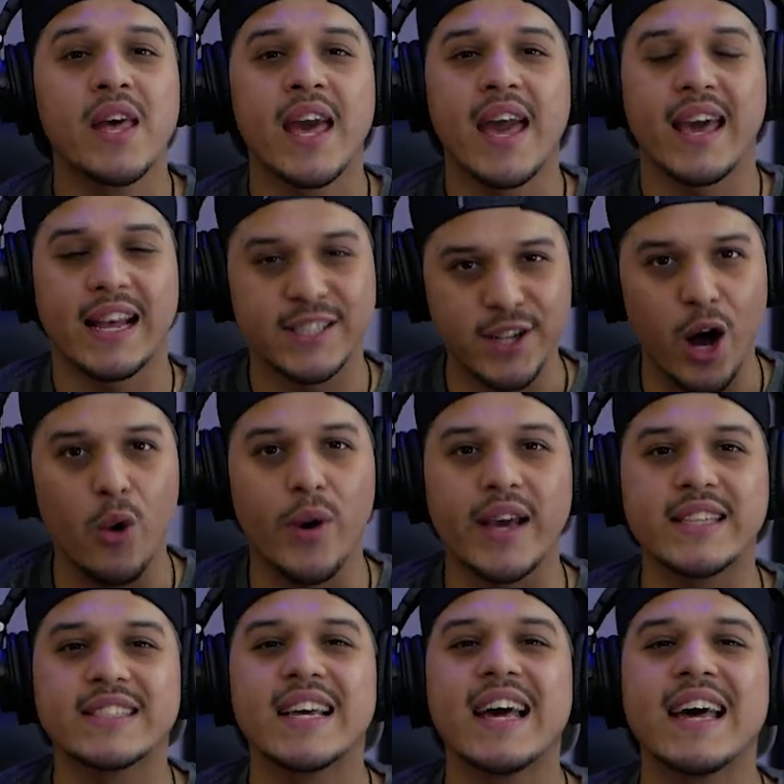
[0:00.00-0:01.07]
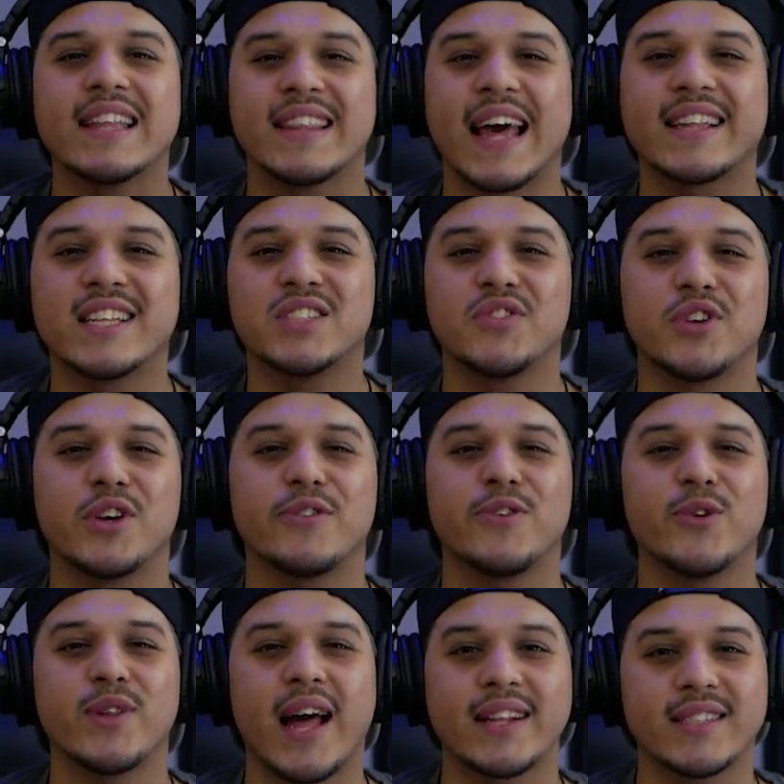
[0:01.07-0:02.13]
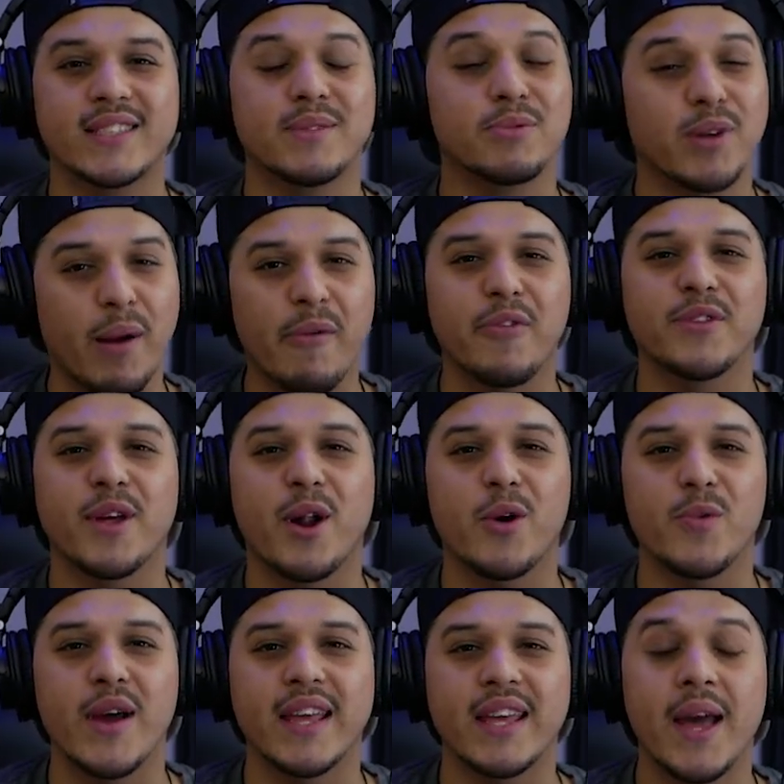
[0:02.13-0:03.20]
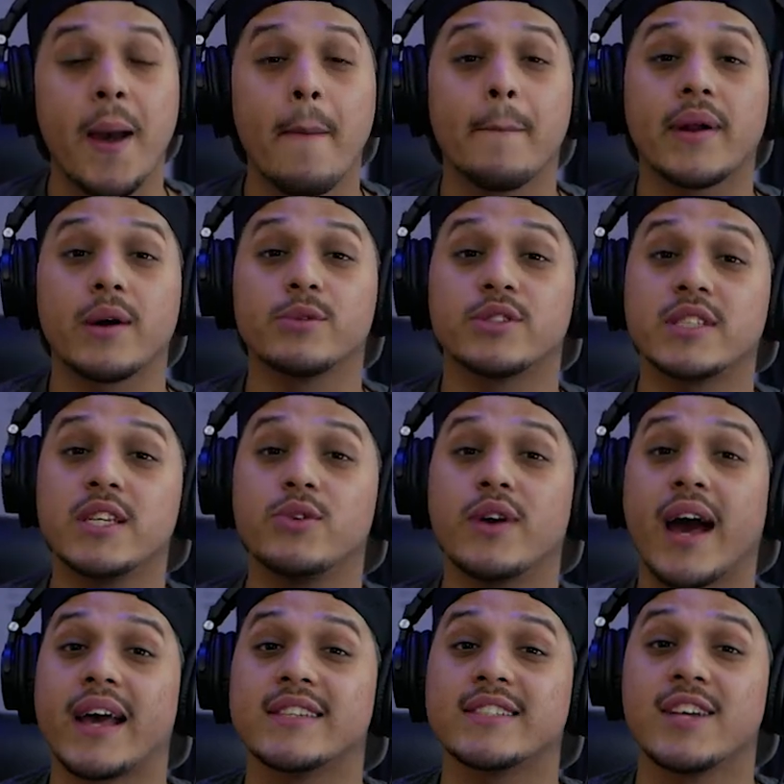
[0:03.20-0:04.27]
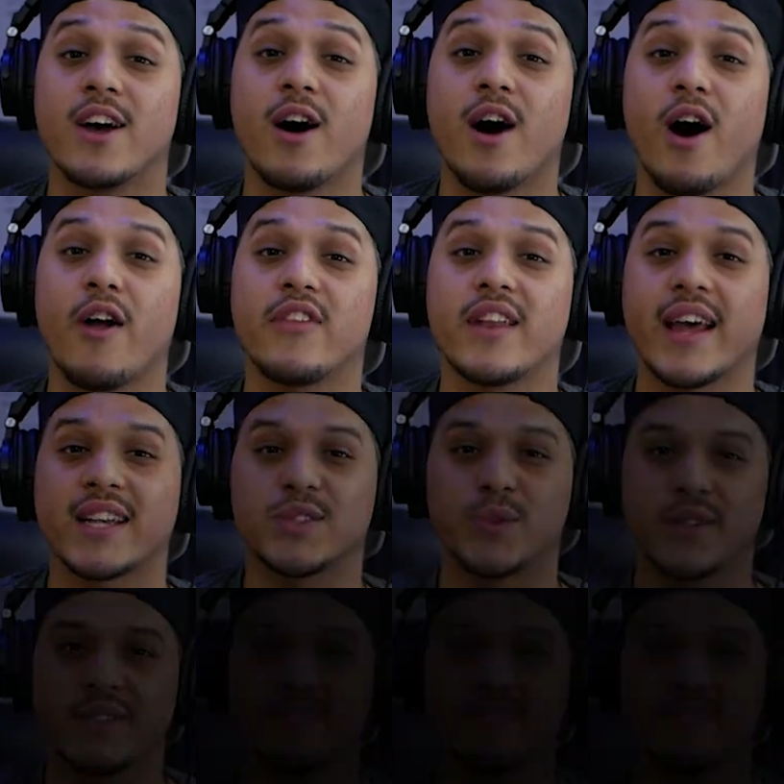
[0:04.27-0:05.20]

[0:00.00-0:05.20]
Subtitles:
And as always, like this video if you liked it, subscribe if you're not already, but I will see you guys on the next one.